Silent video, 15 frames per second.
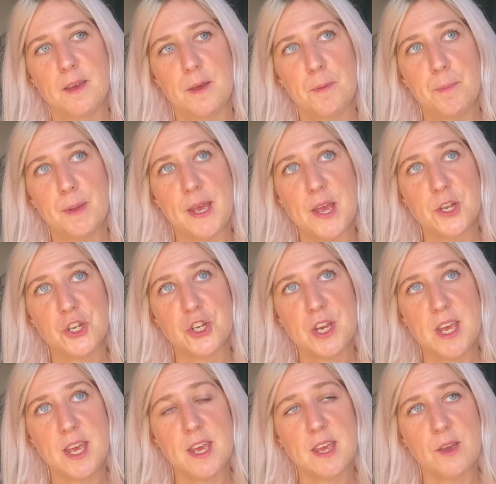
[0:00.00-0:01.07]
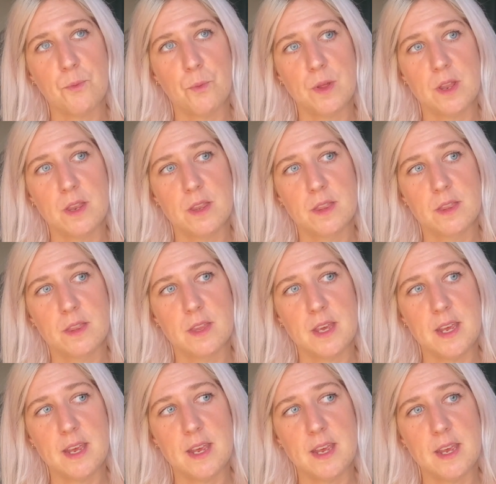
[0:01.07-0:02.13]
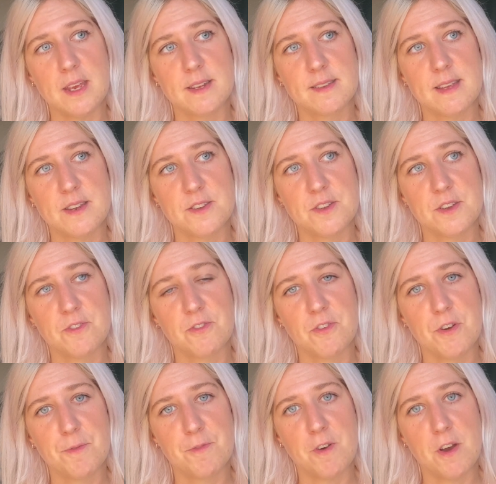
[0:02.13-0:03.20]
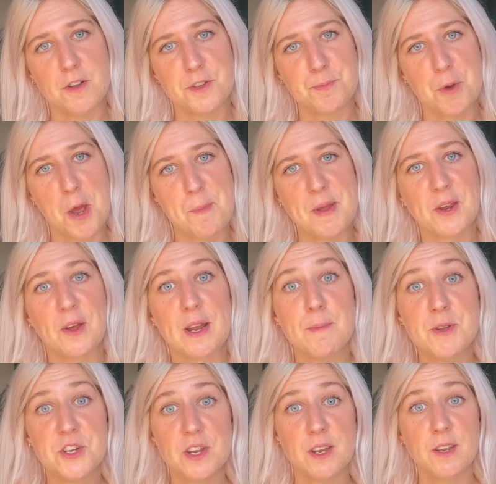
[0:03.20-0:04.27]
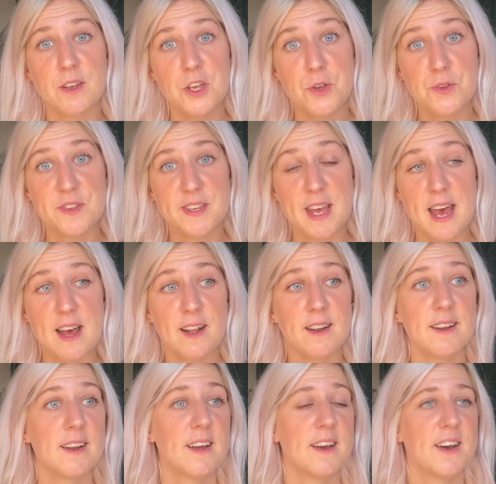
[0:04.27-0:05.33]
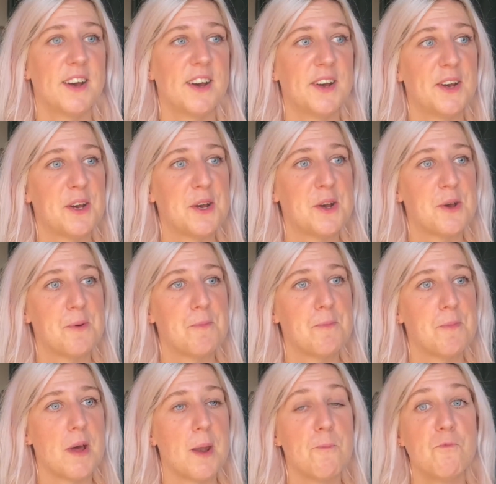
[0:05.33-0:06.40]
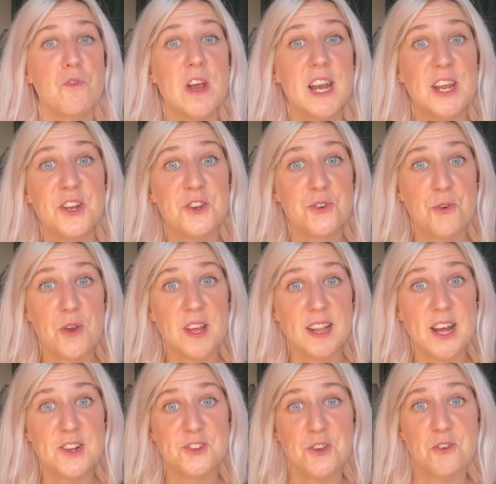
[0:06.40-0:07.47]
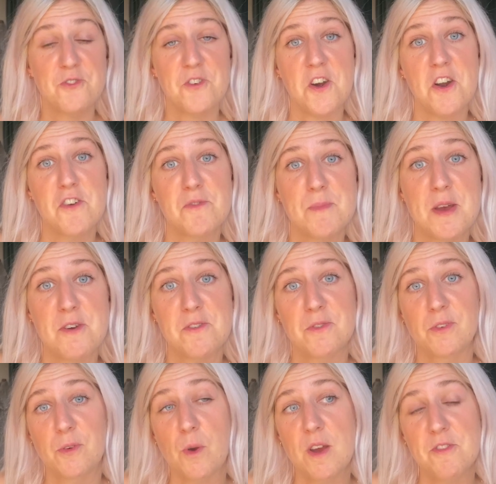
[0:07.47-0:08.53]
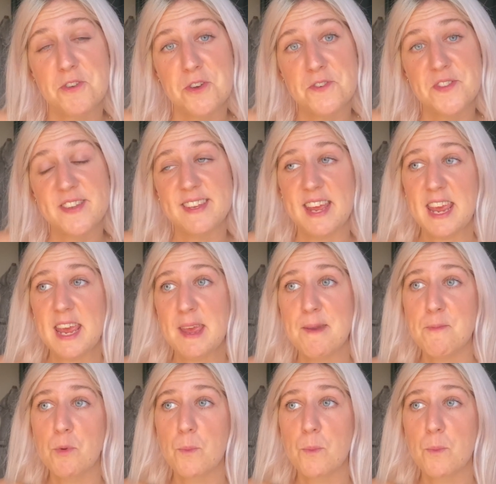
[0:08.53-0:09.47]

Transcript: PhD with the Centre for Advanced Biomedical Imaging, UCL, and I'm really enjoying that so far. I've met quite a few of the team.